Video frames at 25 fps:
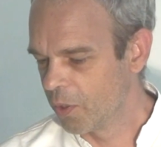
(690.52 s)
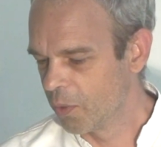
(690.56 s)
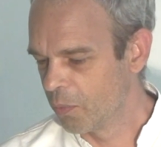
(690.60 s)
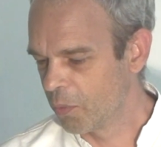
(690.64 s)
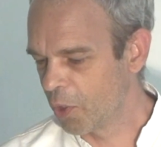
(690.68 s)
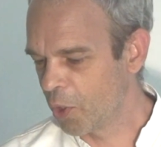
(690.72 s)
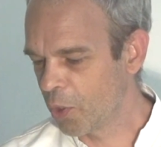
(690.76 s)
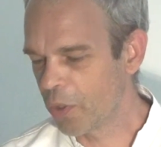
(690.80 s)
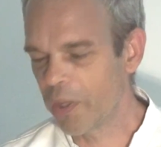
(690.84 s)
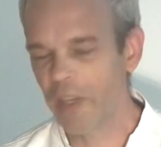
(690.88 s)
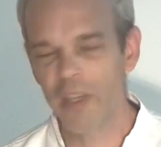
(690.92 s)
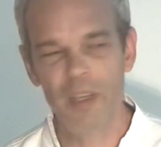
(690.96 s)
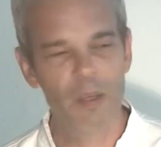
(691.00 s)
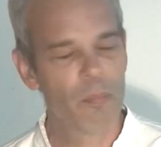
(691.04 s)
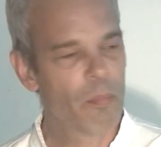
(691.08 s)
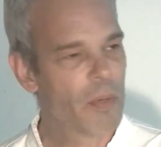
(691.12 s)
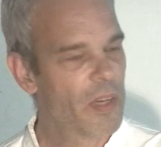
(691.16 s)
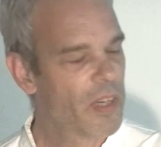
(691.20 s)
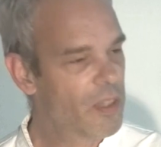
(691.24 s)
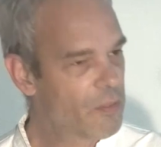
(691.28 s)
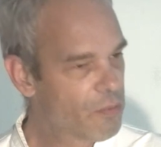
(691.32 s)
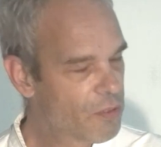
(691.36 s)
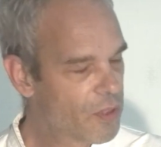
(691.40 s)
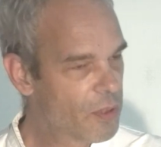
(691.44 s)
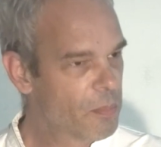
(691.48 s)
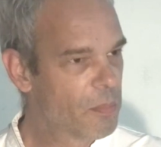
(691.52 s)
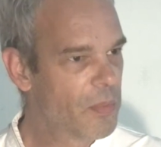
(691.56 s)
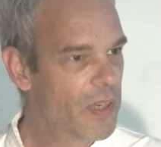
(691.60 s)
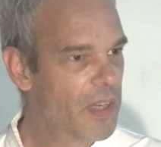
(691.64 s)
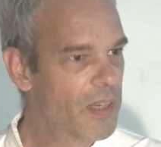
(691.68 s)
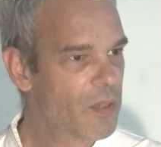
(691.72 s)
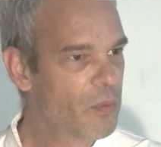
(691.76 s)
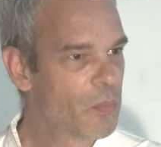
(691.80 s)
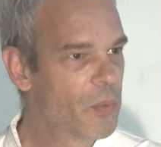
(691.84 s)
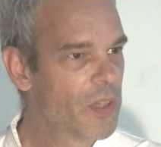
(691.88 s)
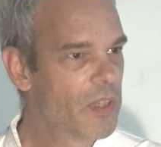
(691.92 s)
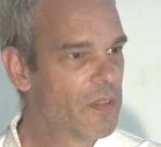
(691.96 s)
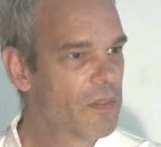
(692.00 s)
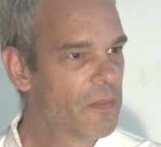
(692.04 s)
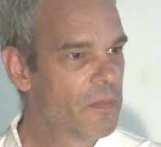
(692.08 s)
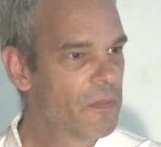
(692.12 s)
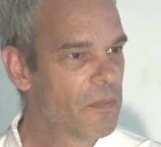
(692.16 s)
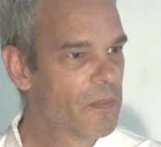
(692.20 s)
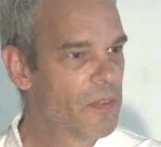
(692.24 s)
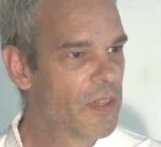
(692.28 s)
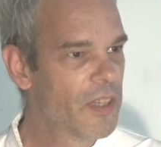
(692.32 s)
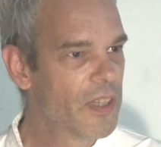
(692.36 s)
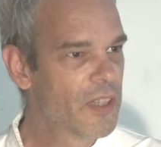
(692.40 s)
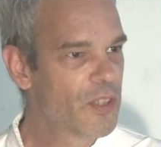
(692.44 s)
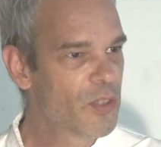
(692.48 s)
But okay, apart from that one,
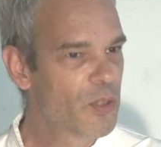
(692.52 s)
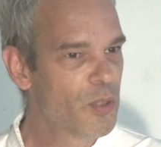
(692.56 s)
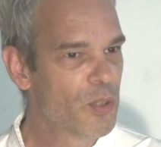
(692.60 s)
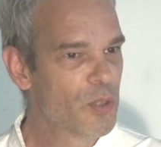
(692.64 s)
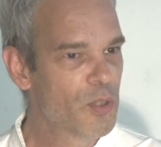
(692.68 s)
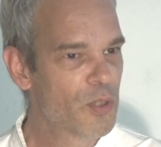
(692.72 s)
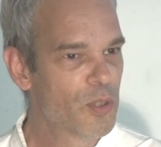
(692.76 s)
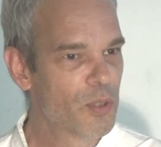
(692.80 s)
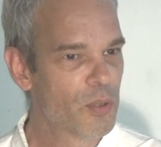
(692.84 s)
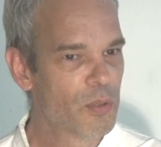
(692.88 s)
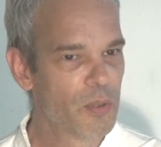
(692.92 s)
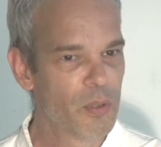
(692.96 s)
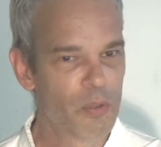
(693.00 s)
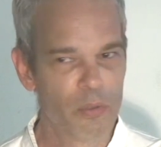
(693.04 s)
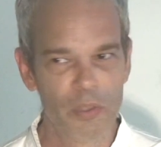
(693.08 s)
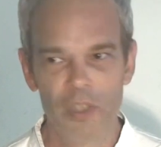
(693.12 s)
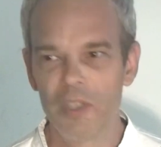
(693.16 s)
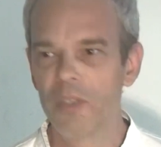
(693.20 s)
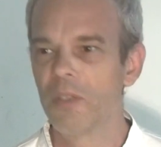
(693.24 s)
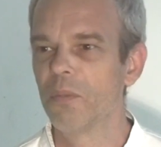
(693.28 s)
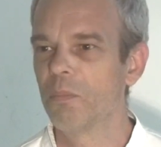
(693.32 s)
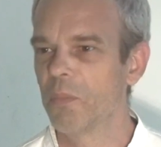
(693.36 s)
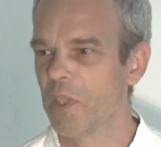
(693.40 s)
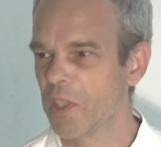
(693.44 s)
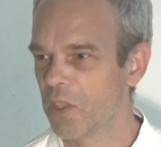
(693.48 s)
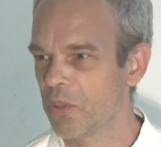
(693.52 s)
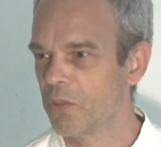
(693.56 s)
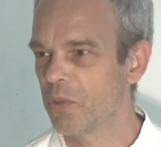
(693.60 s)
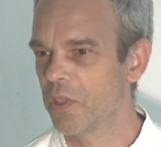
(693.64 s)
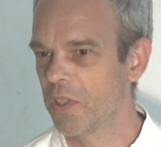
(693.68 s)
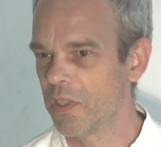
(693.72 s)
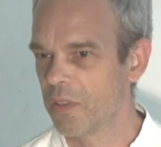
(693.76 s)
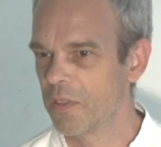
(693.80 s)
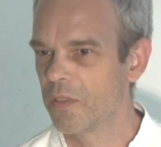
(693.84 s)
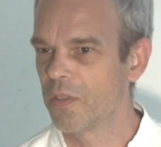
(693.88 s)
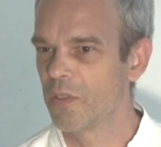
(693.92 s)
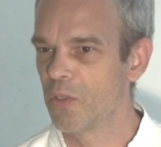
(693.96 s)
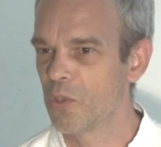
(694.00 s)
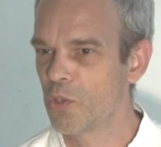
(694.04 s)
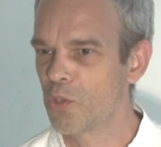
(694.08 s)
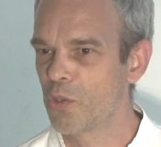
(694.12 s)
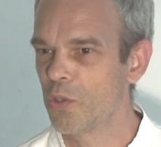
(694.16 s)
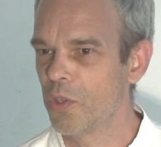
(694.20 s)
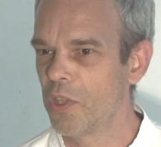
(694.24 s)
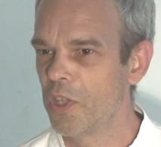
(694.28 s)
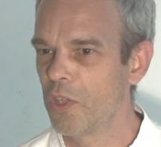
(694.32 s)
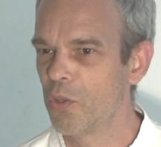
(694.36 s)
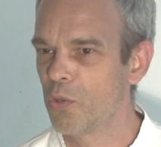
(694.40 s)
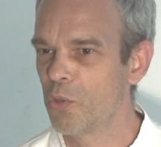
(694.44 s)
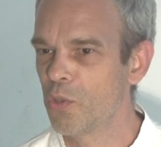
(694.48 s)
there's also a real mantra
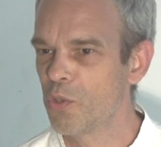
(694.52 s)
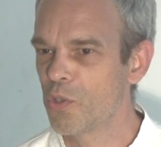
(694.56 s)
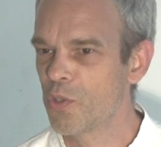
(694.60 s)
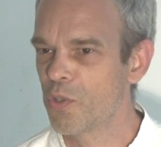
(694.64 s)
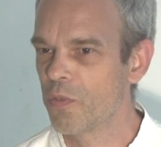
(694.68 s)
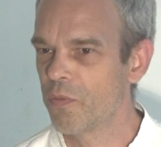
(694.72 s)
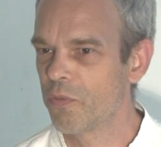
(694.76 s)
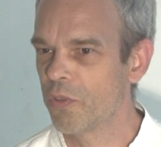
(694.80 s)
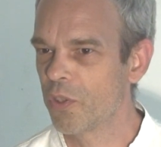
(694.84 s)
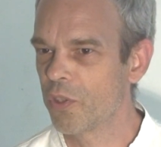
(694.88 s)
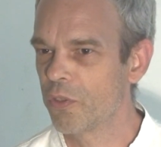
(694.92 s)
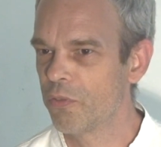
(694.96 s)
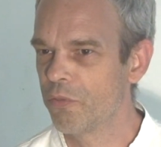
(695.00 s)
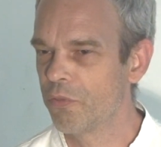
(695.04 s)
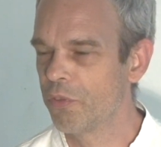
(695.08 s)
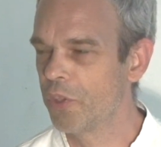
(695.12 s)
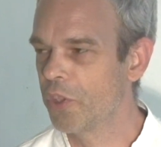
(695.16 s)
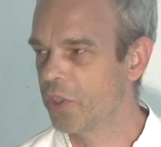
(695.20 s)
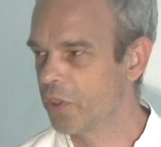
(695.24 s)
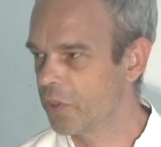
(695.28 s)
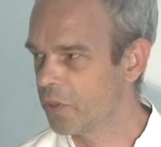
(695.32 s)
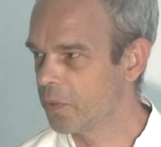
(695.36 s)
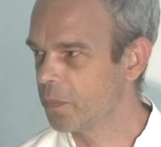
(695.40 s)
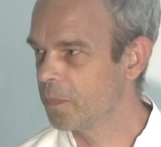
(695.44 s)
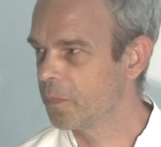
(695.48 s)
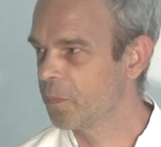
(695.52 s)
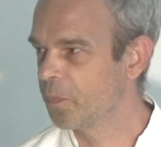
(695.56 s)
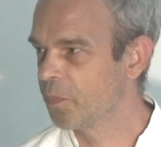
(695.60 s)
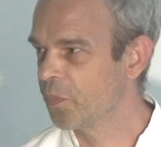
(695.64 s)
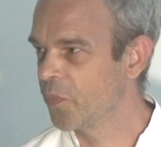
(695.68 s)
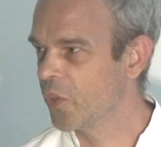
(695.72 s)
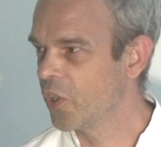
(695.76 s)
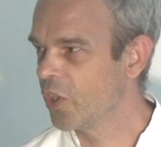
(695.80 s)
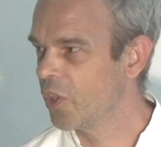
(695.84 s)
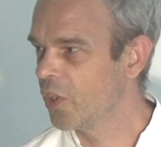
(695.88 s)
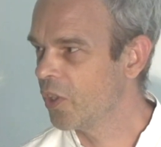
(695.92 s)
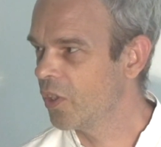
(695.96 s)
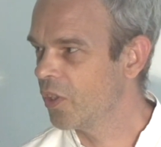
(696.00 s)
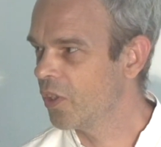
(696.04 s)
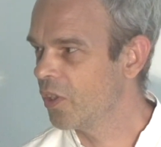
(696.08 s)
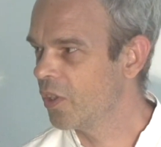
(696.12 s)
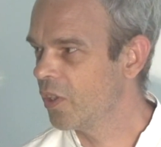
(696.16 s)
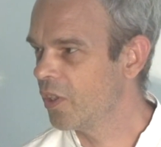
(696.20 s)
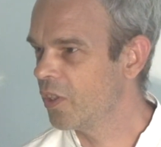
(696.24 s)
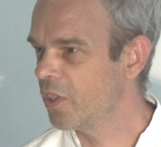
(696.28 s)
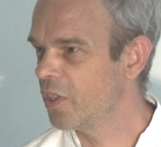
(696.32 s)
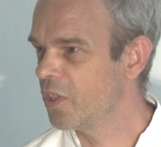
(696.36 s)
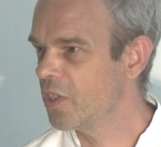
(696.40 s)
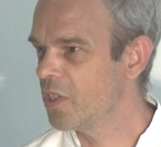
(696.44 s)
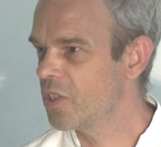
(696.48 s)
usually used for fear,
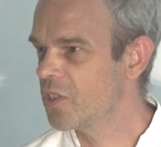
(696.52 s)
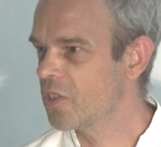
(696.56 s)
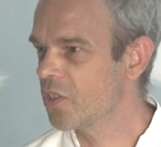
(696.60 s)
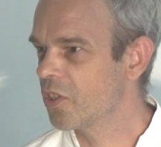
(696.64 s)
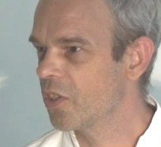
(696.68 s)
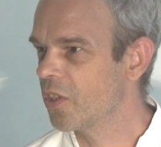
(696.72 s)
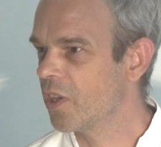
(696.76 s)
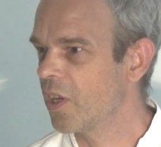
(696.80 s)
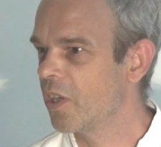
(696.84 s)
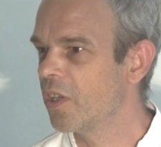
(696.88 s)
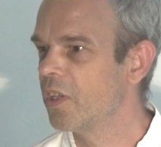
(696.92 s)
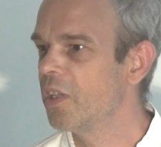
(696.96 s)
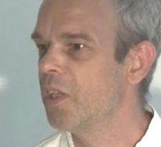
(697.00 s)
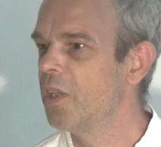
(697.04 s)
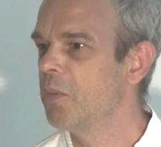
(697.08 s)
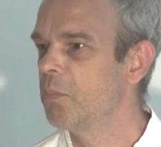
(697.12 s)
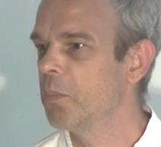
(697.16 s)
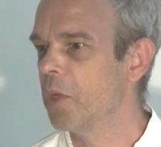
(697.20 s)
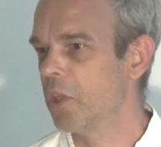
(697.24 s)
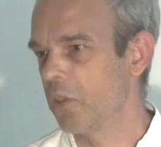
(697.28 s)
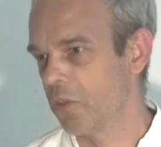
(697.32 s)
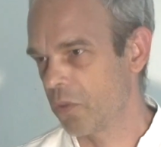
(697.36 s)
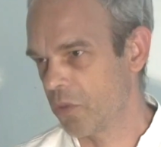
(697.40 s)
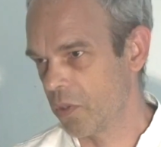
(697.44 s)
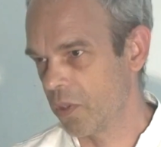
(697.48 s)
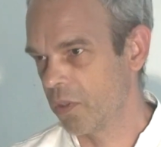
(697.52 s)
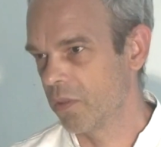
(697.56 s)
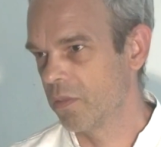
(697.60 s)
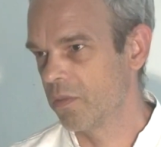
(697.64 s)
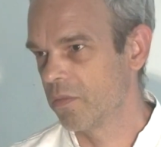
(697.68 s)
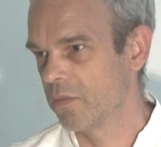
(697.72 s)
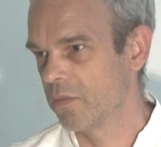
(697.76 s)
and it is Kali mantra.